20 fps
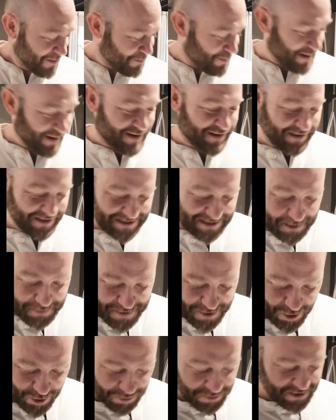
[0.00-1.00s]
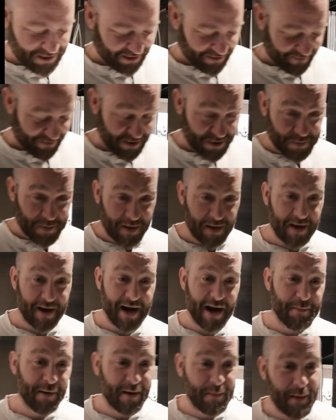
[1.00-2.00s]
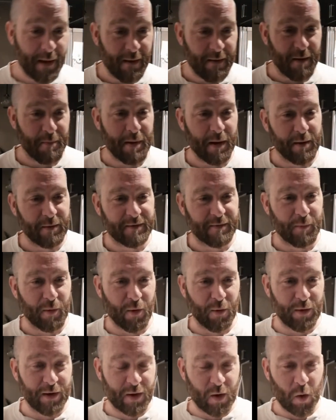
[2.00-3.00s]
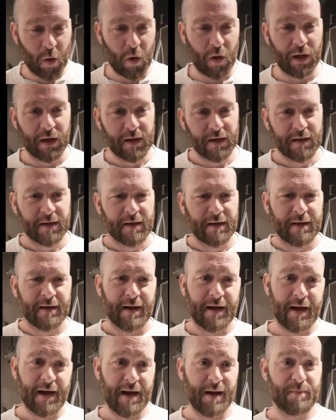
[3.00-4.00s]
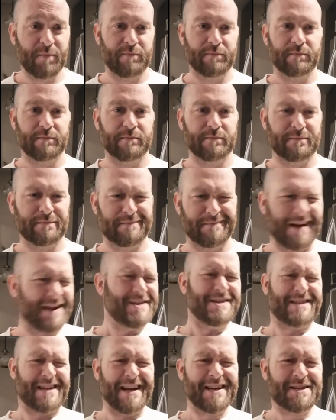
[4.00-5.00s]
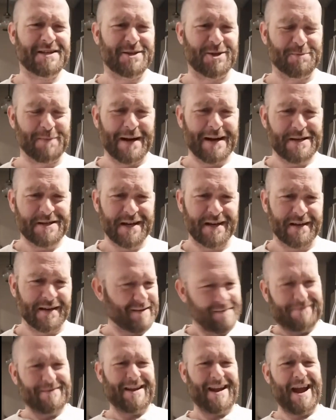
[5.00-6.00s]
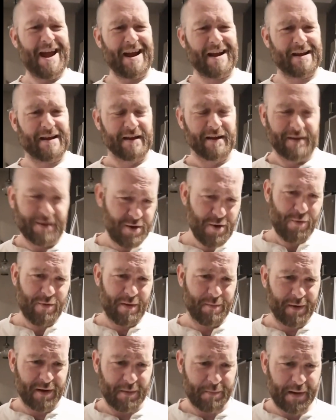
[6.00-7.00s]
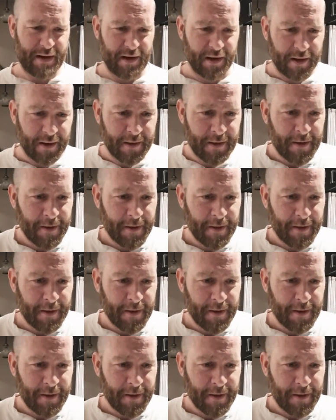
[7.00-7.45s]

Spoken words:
Pickle accepts home deliveries. Well, I am going to be out and about tomorrow, Nicole. Um, I just texted you my agenda. What the heck? You know where I'm going to be.